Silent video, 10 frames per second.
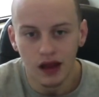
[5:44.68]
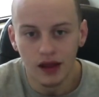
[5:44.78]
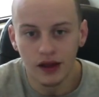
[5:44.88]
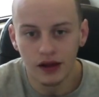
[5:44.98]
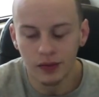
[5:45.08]

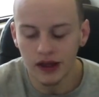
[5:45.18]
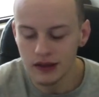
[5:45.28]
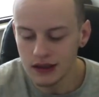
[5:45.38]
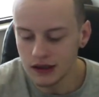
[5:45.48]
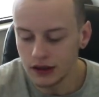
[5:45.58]
the, the biggest
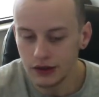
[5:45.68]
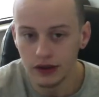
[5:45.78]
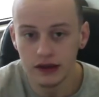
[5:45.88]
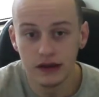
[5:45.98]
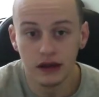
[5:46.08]
thing to do
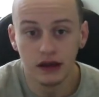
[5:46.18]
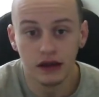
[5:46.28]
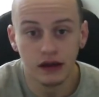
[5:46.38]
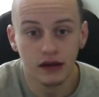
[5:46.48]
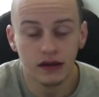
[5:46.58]
is
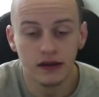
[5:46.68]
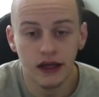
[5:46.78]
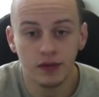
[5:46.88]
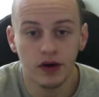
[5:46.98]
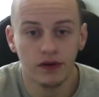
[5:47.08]
to, to
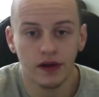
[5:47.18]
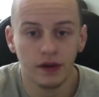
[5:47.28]
stay motivated.